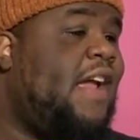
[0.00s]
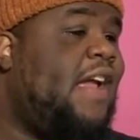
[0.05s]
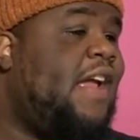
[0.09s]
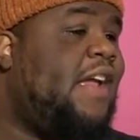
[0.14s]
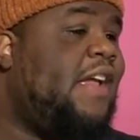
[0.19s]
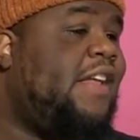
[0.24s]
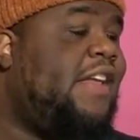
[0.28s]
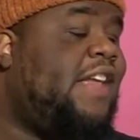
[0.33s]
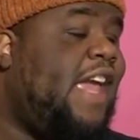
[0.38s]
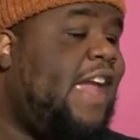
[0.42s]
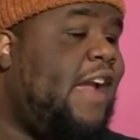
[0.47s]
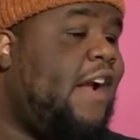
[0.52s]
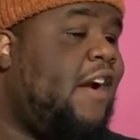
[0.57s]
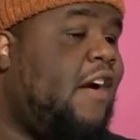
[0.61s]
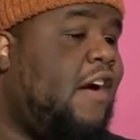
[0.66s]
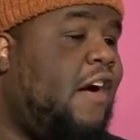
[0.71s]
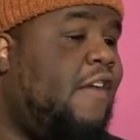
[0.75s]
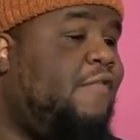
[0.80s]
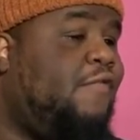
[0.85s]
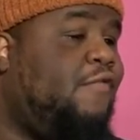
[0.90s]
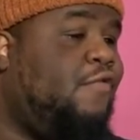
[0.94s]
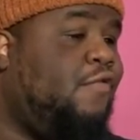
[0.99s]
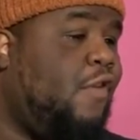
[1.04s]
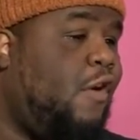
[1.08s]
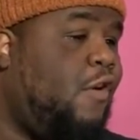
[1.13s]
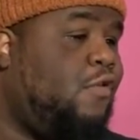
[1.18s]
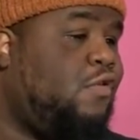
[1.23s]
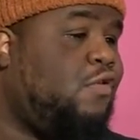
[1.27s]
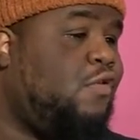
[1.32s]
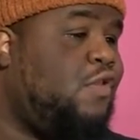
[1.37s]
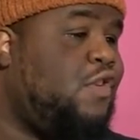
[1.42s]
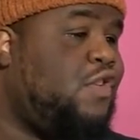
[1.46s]
year of
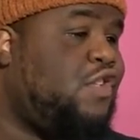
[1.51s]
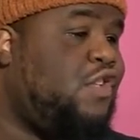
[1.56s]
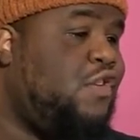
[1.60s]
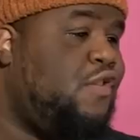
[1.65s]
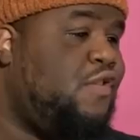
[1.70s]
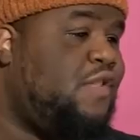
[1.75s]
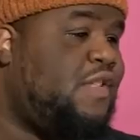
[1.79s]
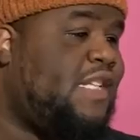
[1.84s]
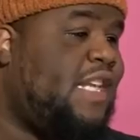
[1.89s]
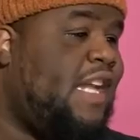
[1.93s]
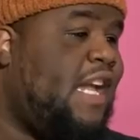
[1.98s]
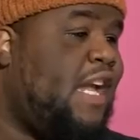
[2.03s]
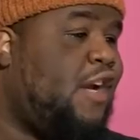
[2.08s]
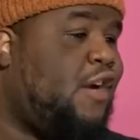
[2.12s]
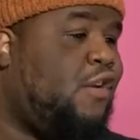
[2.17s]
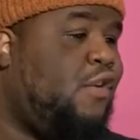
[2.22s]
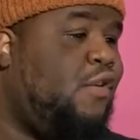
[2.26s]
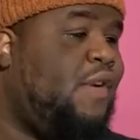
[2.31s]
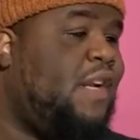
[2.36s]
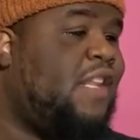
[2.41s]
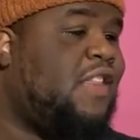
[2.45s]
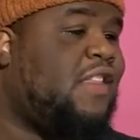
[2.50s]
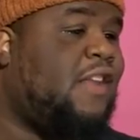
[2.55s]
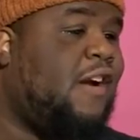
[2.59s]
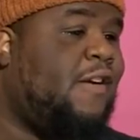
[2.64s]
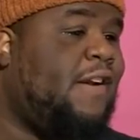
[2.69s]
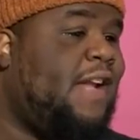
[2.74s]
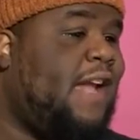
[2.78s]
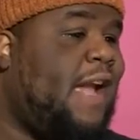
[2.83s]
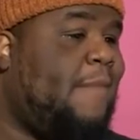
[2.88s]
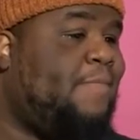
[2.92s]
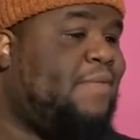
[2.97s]
growth on Tuesday, including
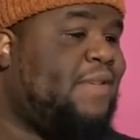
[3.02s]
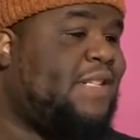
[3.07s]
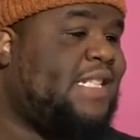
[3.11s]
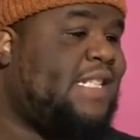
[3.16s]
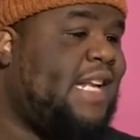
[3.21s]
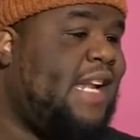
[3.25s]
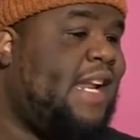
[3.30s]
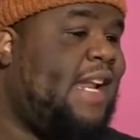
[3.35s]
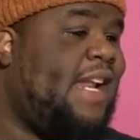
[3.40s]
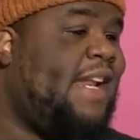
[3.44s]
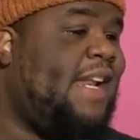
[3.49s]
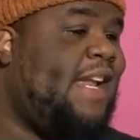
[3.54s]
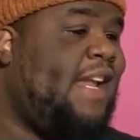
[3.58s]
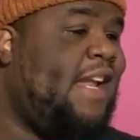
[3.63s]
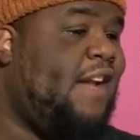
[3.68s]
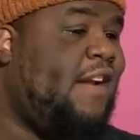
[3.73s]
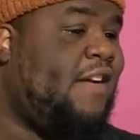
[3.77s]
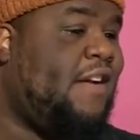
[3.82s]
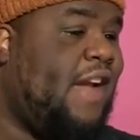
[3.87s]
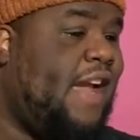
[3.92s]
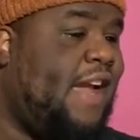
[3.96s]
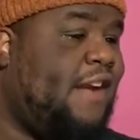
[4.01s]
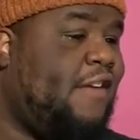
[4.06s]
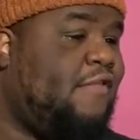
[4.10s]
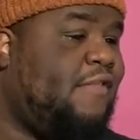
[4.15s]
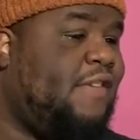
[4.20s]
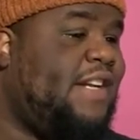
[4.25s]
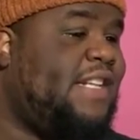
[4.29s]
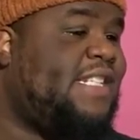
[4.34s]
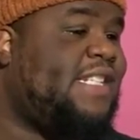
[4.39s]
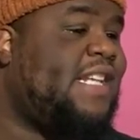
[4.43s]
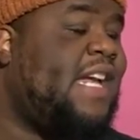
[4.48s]
38%
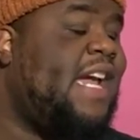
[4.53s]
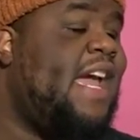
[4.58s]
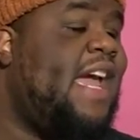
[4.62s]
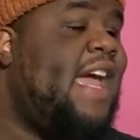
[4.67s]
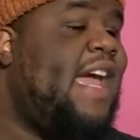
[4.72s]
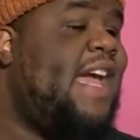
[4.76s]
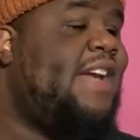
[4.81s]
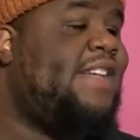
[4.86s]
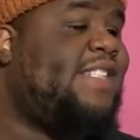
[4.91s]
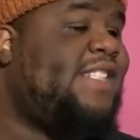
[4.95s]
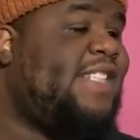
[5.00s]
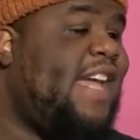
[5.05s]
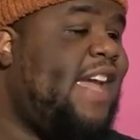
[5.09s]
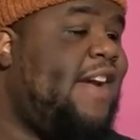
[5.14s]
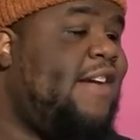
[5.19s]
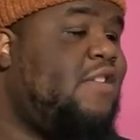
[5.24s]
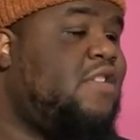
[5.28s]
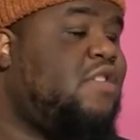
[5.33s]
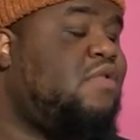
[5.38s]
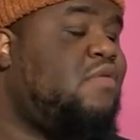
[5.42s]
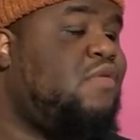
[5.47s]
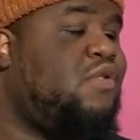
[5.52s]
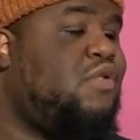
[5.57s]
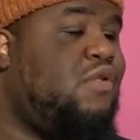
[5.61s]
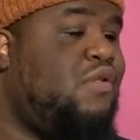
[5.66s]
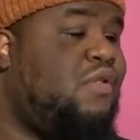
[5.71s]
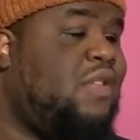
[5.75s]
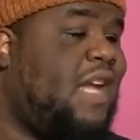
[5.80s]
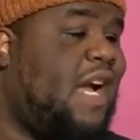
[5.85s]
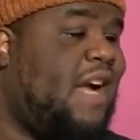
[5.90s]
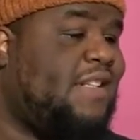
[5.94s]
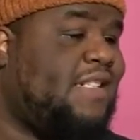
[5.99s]
increase in sales from
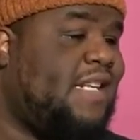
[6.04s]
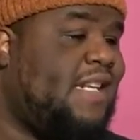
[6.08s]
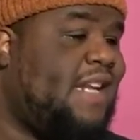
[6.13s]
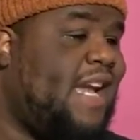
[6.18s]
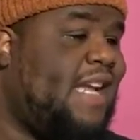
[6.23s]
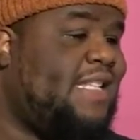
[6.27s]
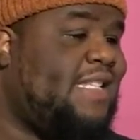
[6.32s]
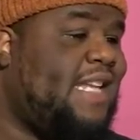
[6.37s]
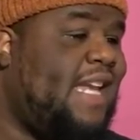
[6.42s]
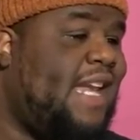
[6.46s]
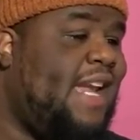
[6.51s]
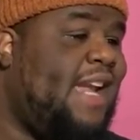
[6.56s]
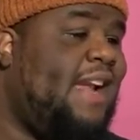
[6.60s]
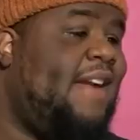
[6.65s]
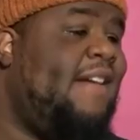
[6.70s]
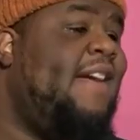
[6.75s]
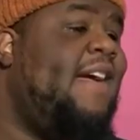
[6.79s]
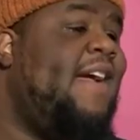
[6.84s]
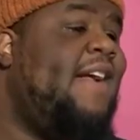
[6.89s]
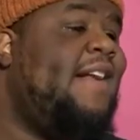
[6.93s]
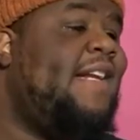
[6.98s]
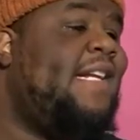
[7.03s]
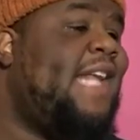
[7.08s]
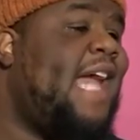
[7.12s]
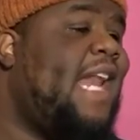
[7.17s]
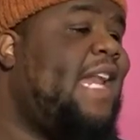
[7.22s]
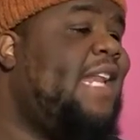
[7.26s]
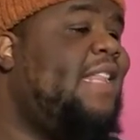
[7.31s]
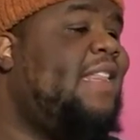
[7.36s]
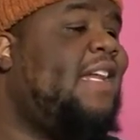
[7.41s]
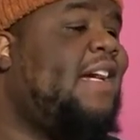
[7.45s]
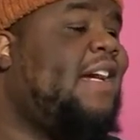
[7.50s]
2019,
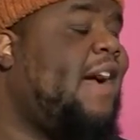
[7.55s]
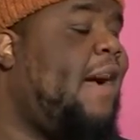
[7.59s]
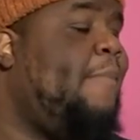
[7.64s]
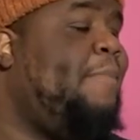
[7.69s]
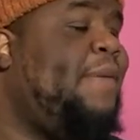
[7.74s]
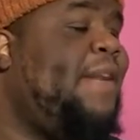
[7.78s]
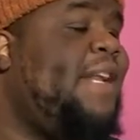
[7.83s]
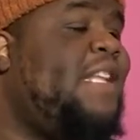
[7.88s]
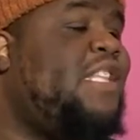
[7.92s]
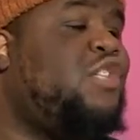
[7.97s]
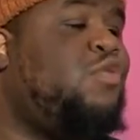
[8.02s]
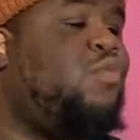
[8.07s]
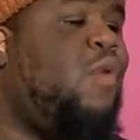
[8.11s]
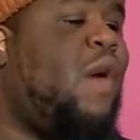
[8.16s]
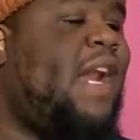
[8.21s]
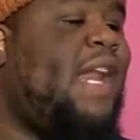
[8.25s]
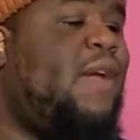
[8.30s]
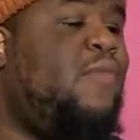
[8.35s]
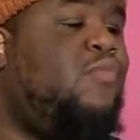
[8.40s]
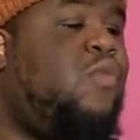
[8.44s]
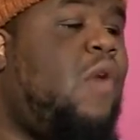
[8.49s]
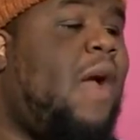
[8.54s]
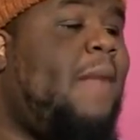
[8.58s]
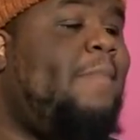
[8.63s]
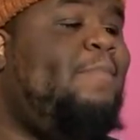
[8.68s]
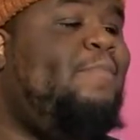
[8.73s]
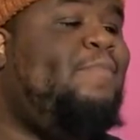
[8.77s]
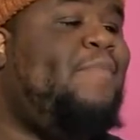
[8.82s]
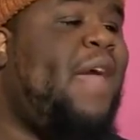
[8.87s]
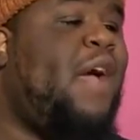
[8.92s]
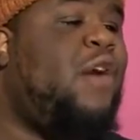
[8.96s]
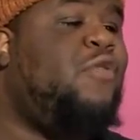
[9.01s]
netting the company
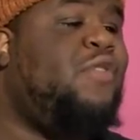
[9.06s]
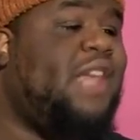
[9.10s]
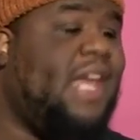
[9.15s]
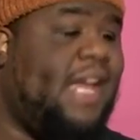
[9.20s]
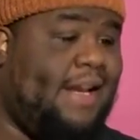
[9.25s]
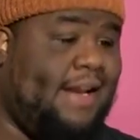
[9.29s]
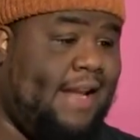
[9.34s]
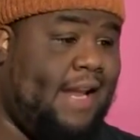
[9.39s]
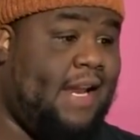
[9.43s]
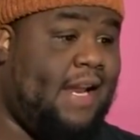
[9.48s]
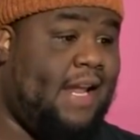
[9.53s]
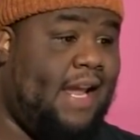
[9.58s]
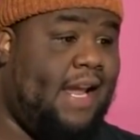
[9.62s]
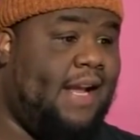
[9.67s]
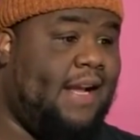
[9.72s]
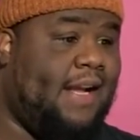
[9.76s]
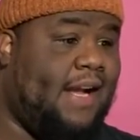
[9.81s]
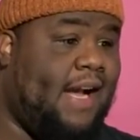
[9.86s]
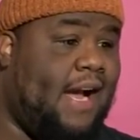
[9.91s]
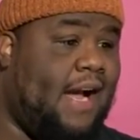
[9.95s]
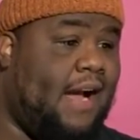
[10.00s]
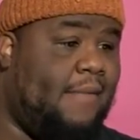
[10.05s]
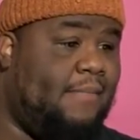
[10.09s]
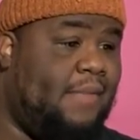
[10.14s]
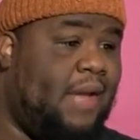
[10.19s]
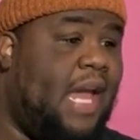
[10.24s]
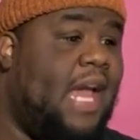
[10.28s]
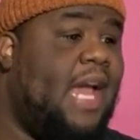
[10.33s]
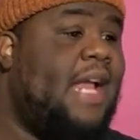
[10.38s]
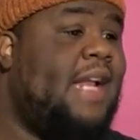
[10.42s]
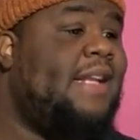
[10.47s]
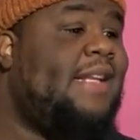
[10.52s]
$21 billion in income,
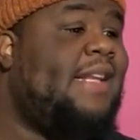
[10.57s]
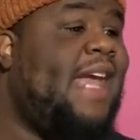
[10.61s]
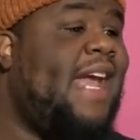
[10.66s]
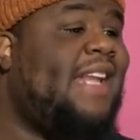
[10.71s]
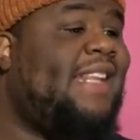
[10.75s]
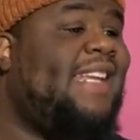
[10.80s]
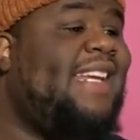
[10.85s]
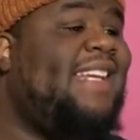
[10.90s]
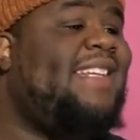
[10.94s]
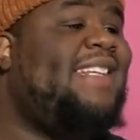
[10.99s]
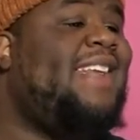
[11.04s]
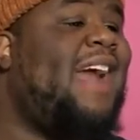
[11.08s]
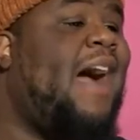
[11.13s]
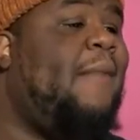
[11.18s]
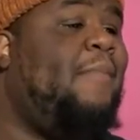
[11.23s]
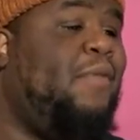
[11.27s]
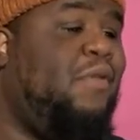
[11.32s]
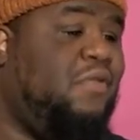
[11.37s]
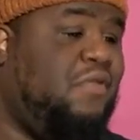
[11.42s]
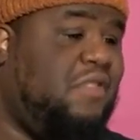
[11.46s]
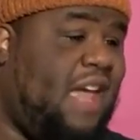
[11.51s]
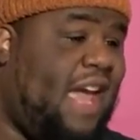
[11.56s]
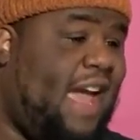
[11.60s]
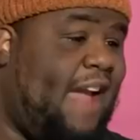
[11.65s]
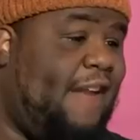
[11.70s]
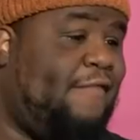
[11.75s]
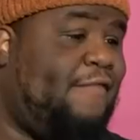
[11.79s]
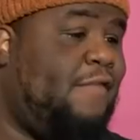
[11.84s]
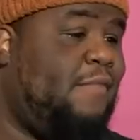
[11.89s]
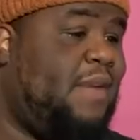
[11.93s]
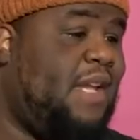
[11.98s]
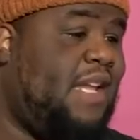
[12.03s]
nearly double that
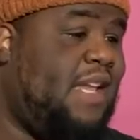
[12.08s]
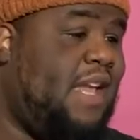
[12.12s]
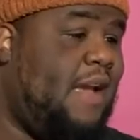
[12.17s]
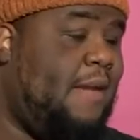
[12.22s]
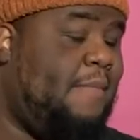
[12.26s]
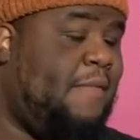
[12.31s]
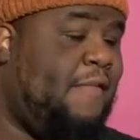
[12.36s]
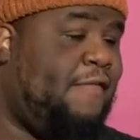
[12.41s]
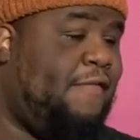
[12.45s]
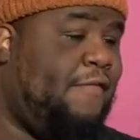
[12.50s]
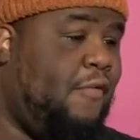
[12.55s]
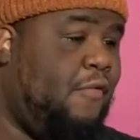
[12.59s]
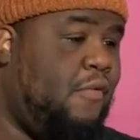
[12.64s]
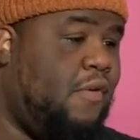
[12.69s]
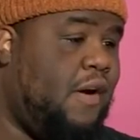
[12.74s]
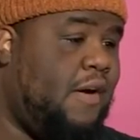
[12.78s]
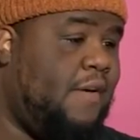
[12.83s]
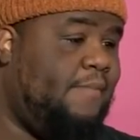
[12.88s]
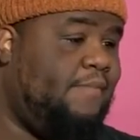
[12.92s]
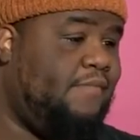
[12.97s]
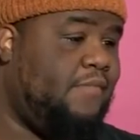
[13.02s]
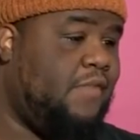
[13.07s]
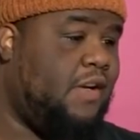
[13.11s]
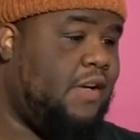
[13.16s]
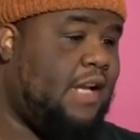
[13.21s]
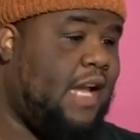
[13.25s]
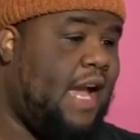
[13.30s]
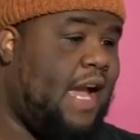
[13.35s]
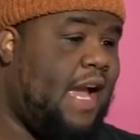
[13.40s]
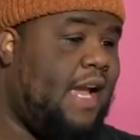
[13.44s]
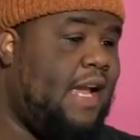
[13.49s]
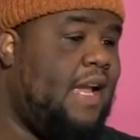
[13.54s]
from the year before.
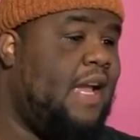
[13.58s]
Okay,